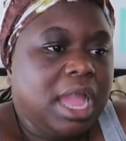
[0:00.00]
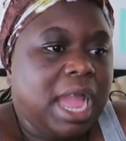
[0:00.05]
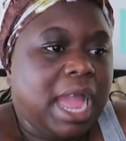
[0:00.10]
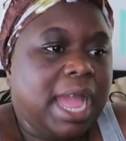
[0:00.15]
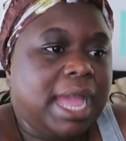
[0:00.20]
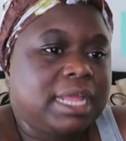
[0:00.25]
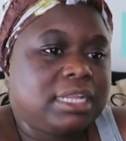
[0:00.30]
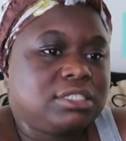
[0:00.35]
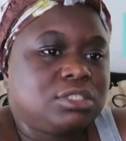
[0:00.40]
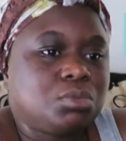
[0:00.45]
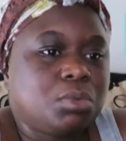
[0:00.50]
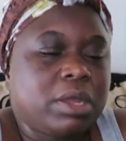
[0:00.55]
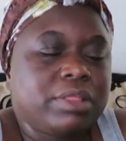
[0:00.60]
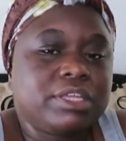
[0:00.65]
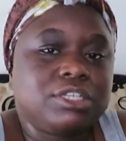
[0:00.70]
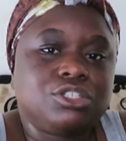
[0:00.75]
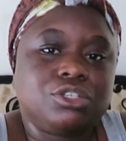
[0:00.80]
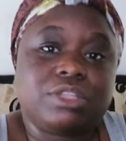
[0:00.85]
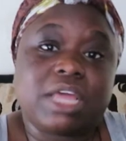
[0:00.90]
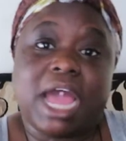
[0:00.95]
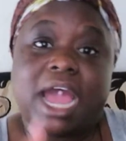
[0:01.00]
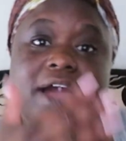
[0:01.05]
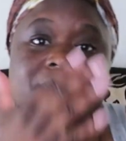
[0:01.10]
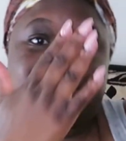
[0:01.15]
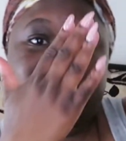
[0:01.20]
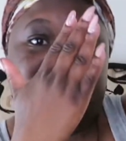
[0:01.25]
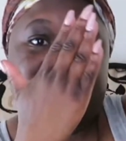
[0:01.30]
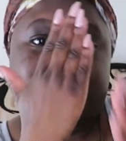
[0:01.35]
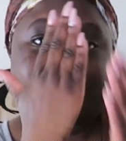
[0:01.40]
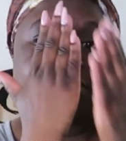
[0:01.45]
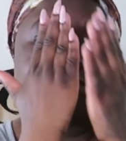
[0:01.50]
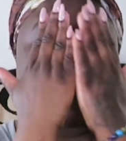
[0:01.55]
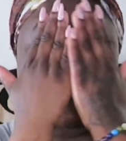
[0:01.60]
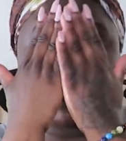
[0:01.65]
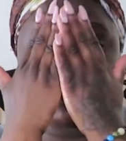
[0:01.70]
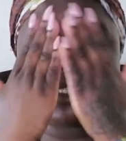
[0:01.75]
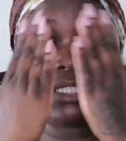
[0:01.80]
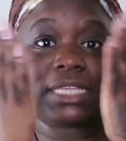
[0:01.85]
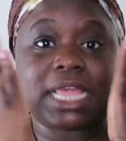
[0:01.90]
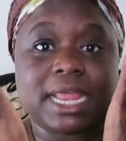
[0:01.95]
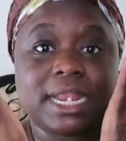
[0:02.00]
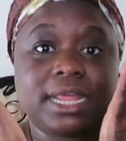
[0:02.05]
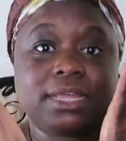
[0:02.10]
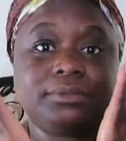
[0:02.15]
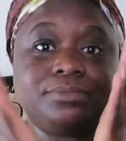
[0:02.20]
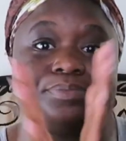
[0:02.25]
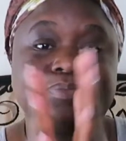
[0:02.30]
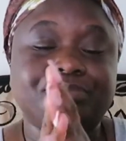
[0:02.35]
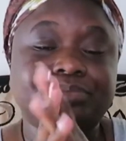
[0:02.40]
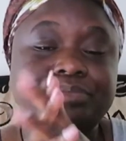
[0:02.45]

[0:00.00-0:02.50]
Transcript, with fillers: And what they do, they have like a face scanner,